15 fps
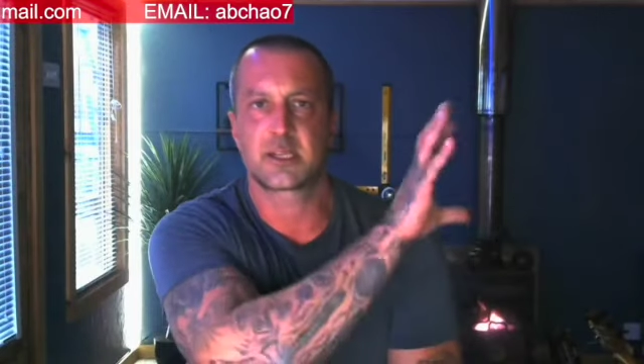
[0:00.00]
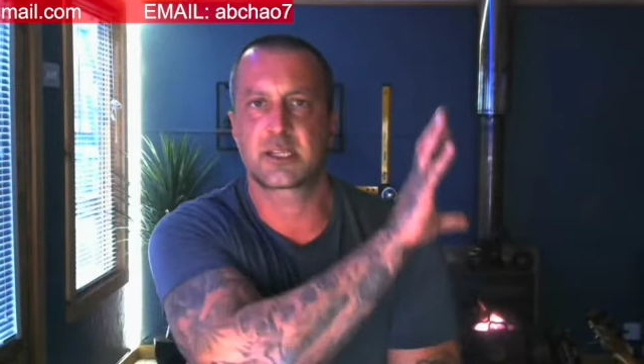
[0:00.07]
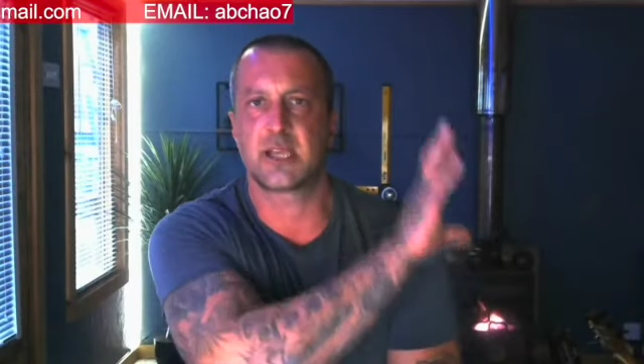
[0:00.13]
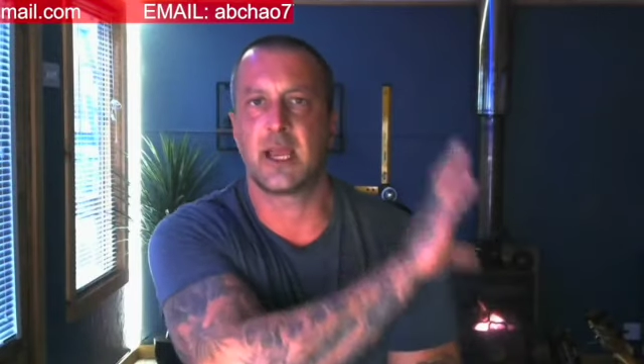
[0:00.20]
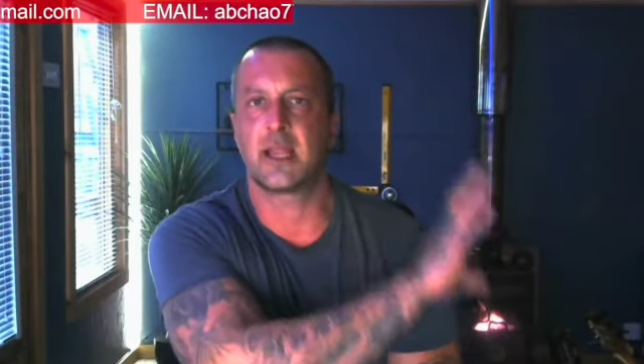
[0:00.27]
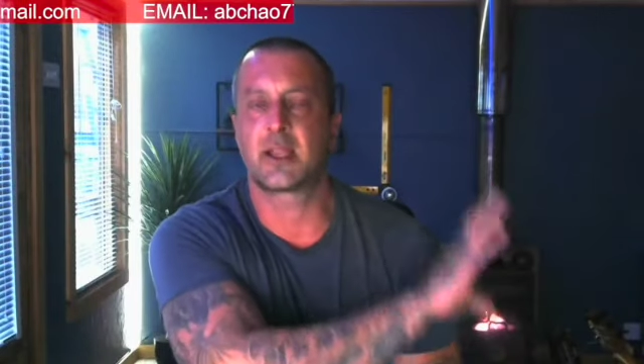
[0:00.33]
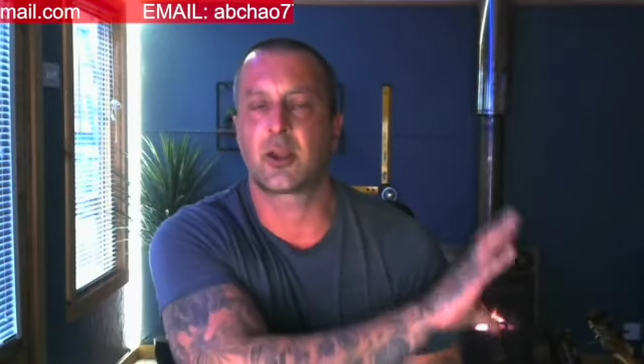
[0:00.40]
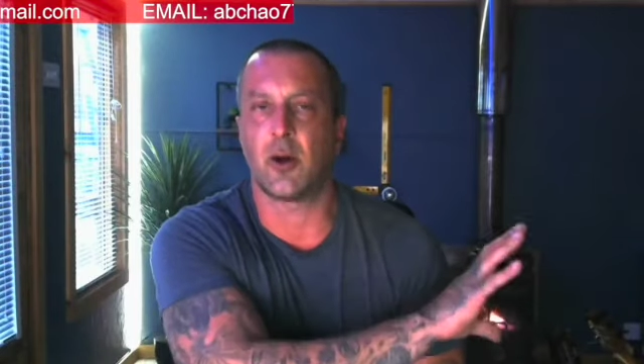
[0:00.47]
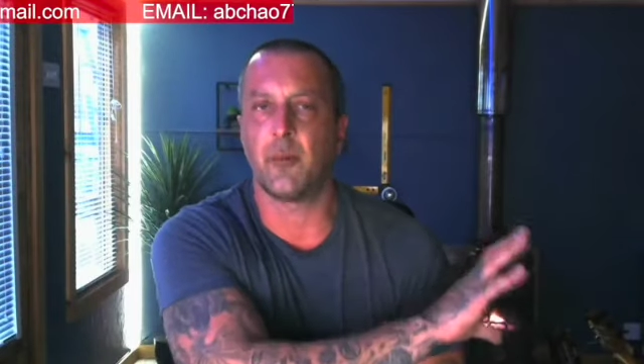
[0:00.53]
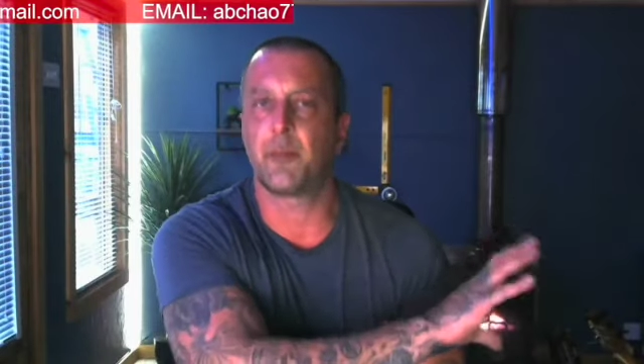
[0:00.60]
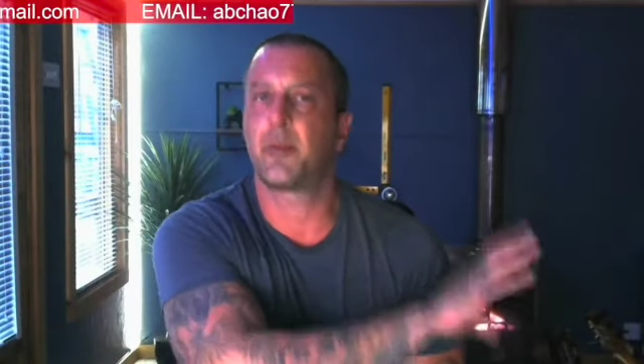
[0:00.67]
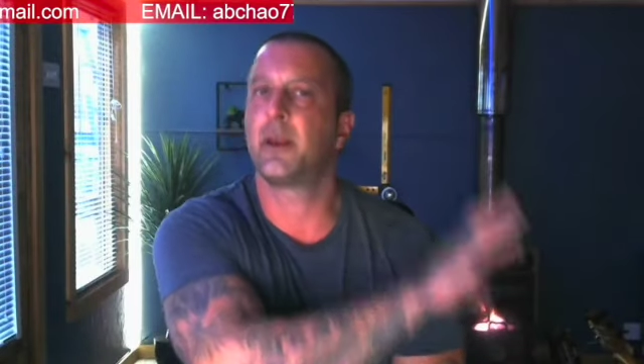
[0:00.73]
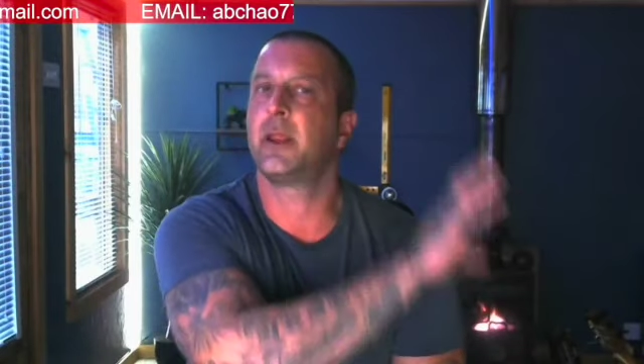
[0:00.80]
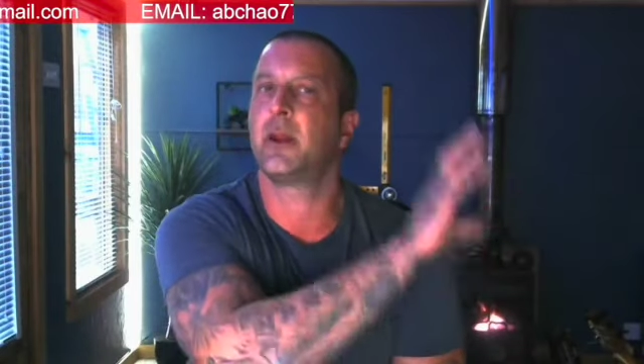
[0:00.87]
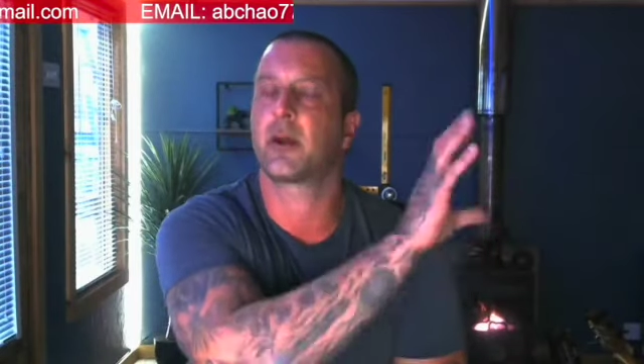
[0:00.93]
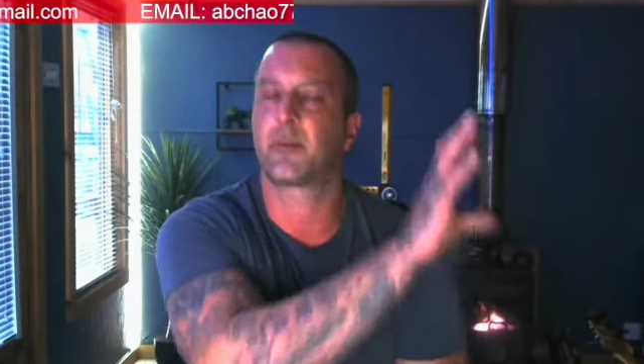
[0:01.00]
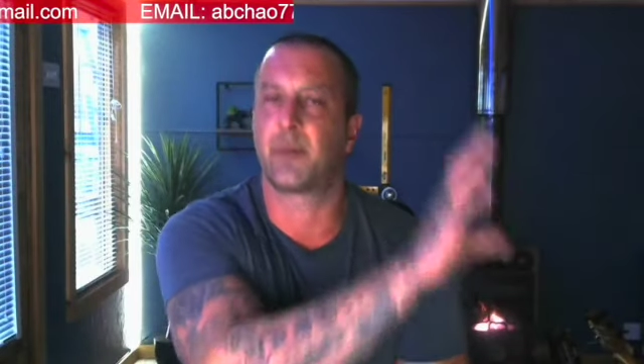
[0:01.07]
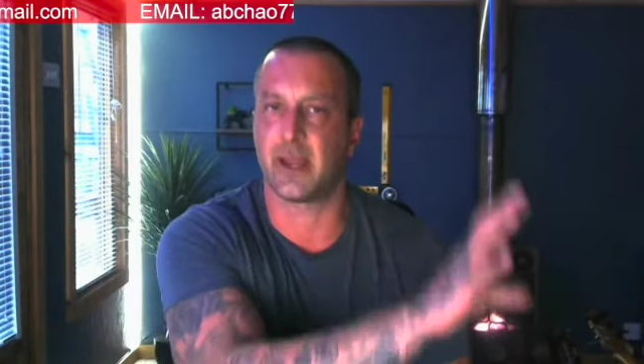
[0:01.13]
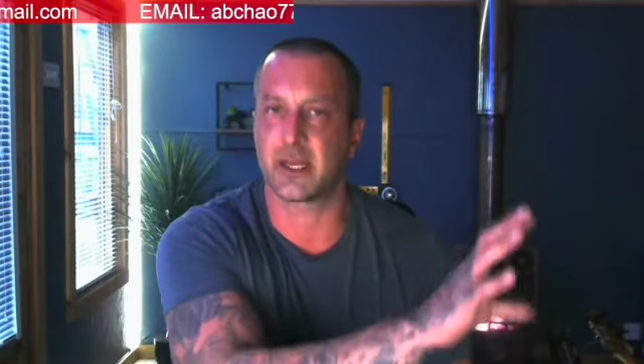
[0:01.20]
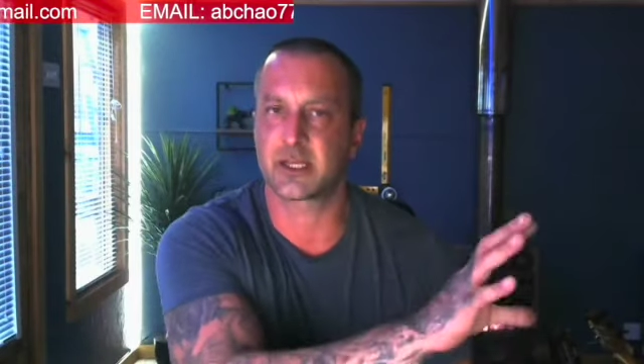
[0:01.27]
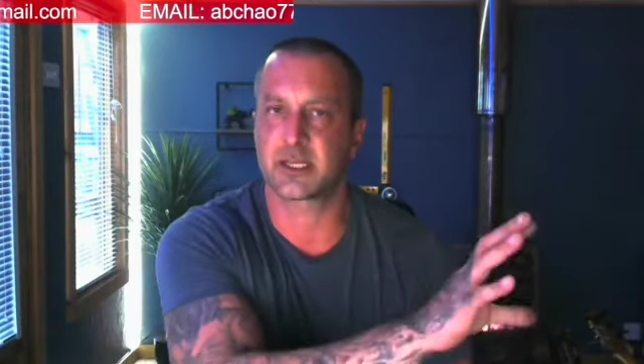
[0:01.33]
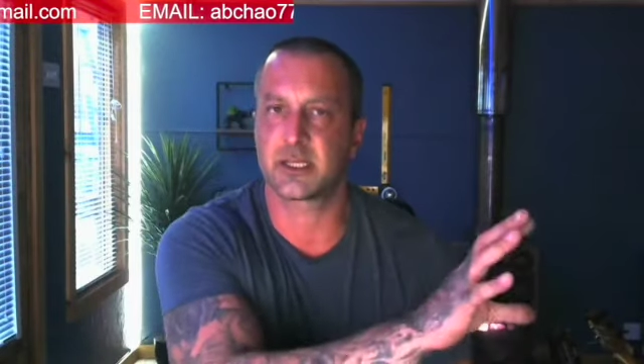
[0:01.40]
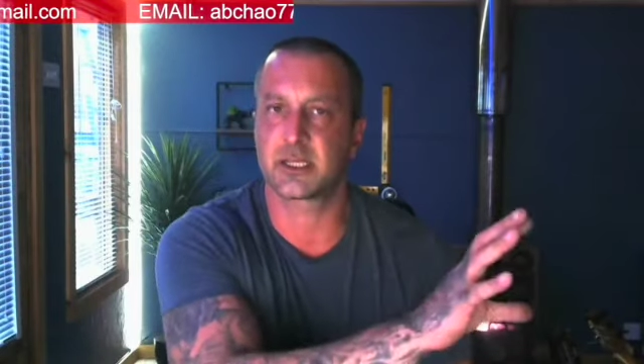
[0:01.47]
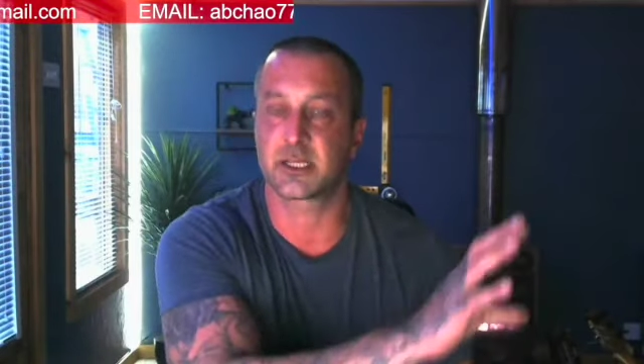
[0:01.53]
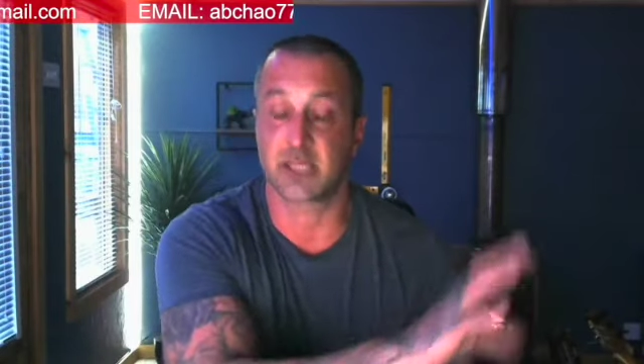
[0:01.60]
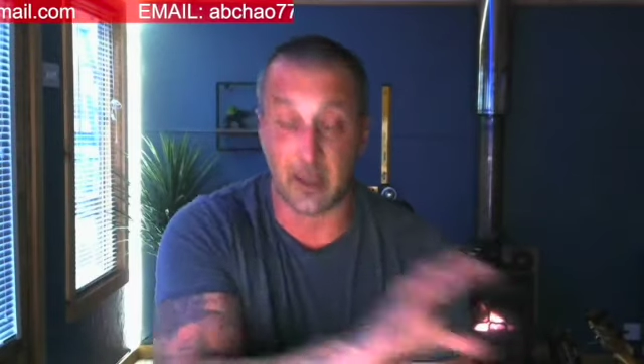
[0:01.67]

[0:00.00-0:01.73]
said company or persons,